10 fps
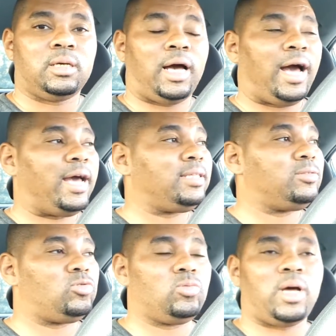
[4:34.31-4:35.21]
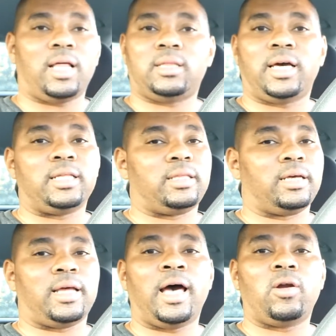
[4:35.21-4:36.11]
I do not like
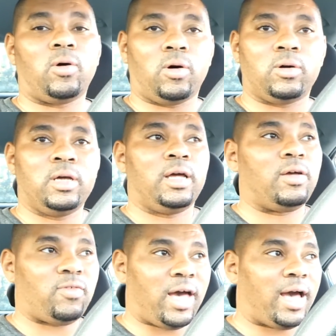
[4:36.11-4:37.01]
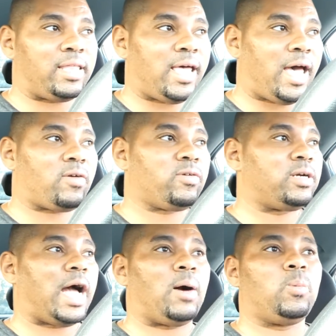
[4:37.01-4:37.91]
that at all. If I had the
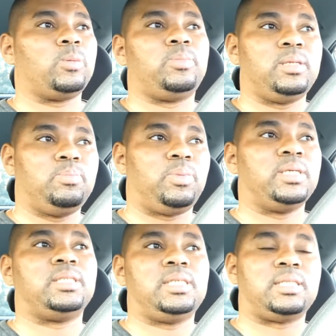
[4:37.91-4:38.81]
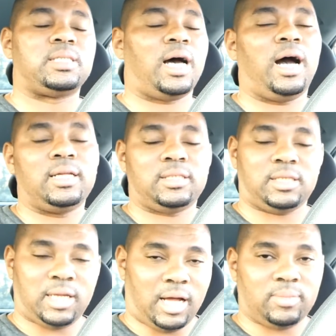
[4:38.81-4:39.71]
Acura, I would be busy
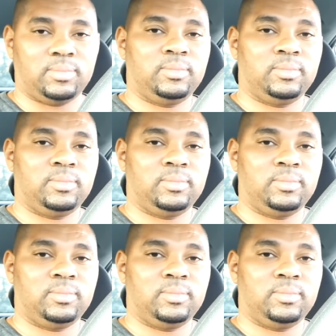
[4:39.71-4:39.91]
non-stop.